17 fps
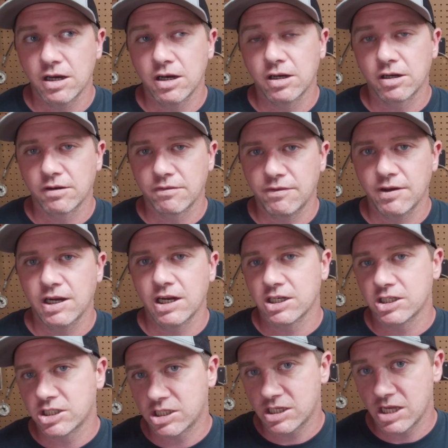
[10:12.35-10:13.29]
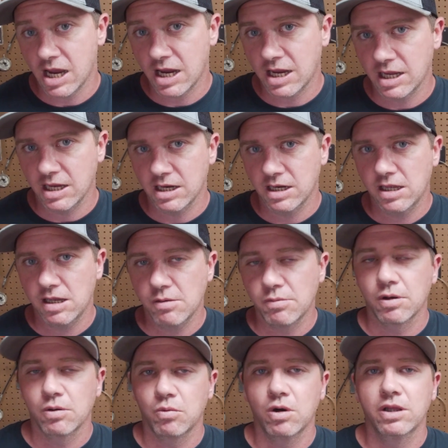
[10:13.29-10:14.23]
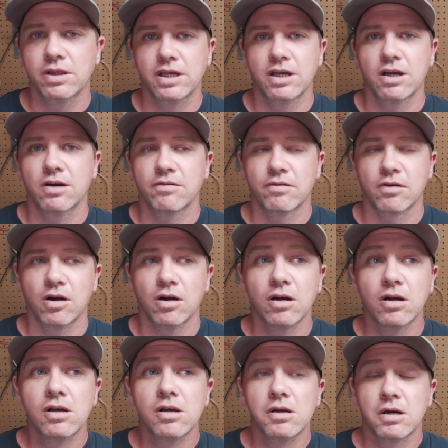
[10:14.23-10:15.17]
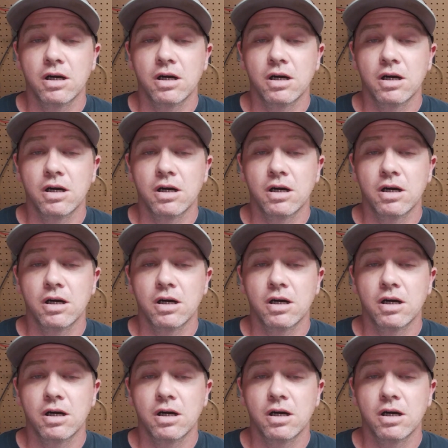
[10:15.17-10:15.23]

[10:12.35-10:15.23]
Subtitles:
Hunter finished second, he would have won the overall.